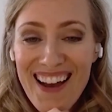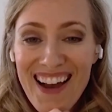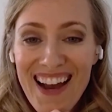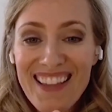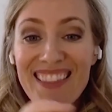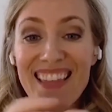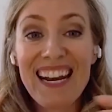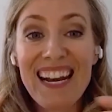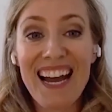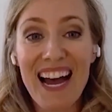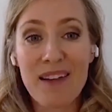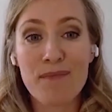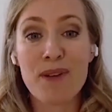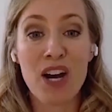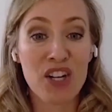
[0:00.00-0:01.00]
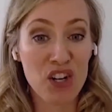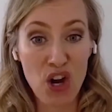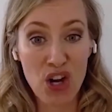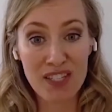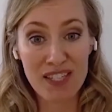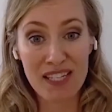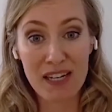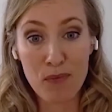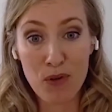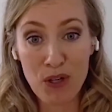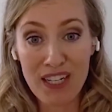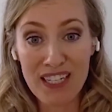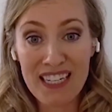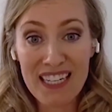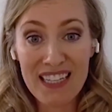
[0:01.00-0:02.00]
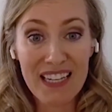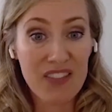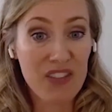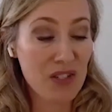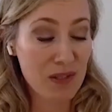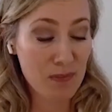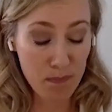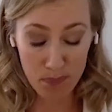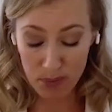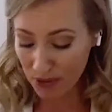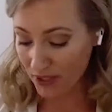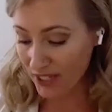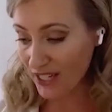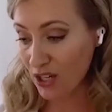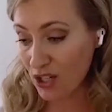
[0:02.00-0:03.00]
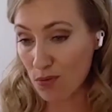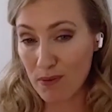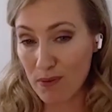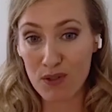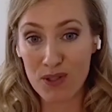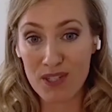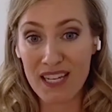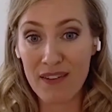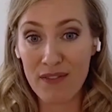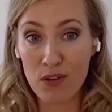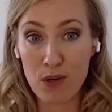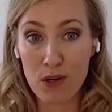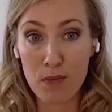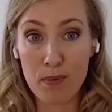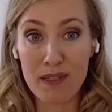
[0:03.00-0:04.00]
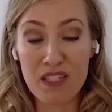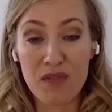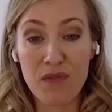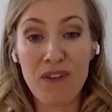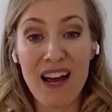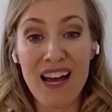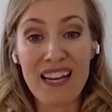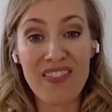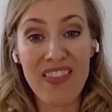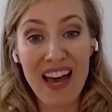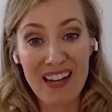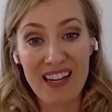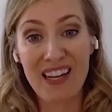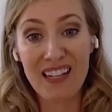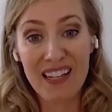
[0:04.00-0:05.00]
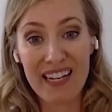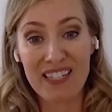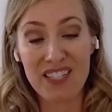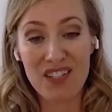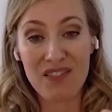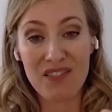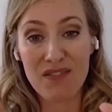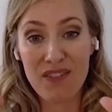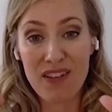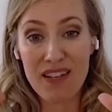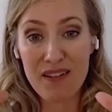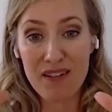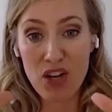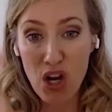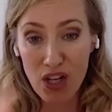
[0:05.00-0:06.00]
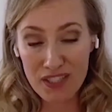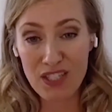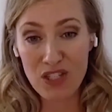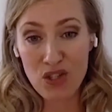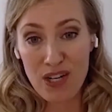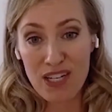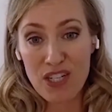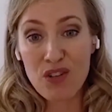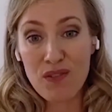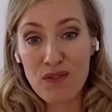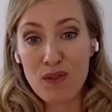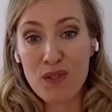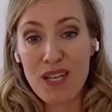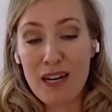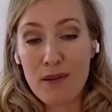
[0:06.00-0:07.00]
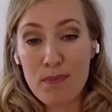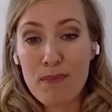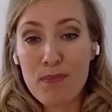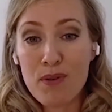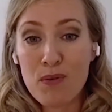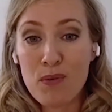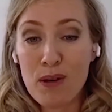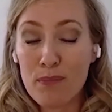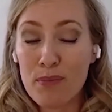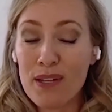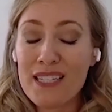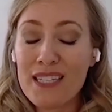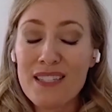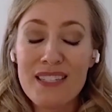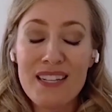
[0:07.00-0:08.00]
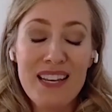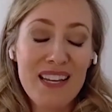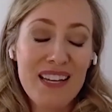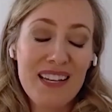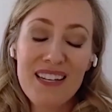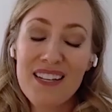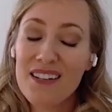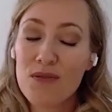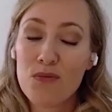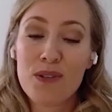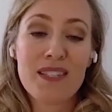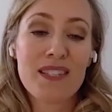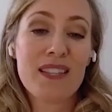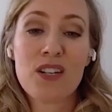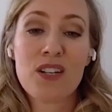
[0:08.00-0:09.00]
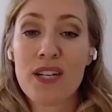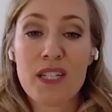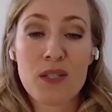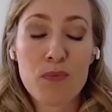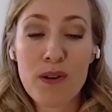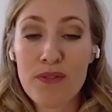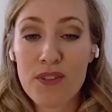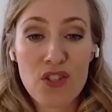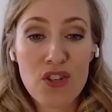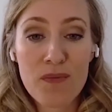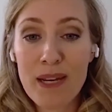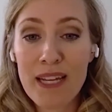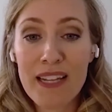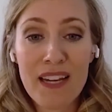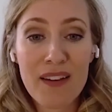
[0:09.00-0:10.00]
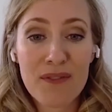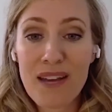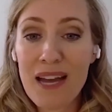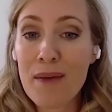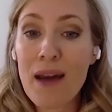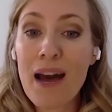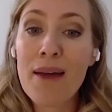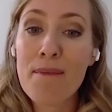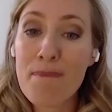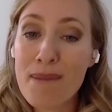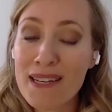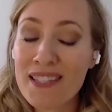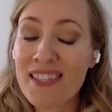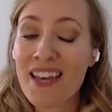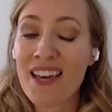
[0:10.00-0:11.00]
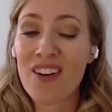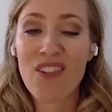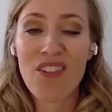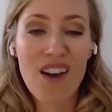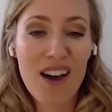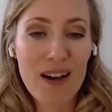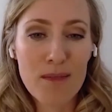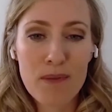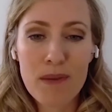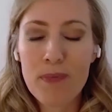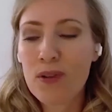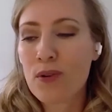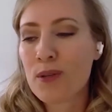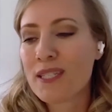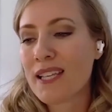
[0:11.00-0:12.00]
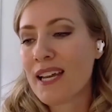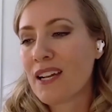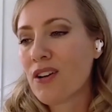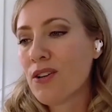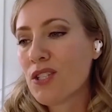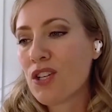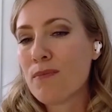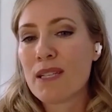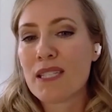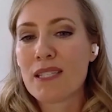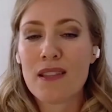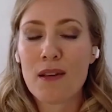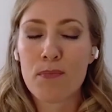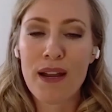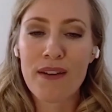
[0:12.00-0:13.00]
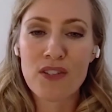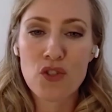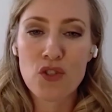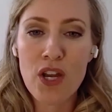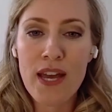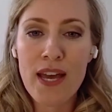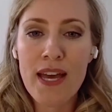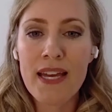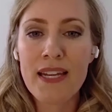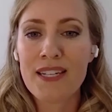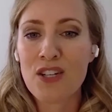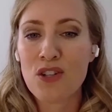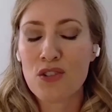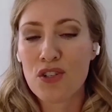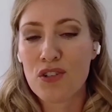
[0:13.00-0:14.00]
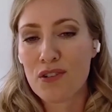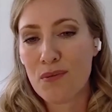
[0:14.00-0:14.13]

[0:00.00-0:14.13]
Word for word: how that I'm not in Oz anymore. Like there's brilliant entrepreneurs everywhere, but to find that collective concentration of those kind of people in one place was the greatest privilege of my life. I, I miss that a lot. People are always like, oh, do you miss the private jet? And you do,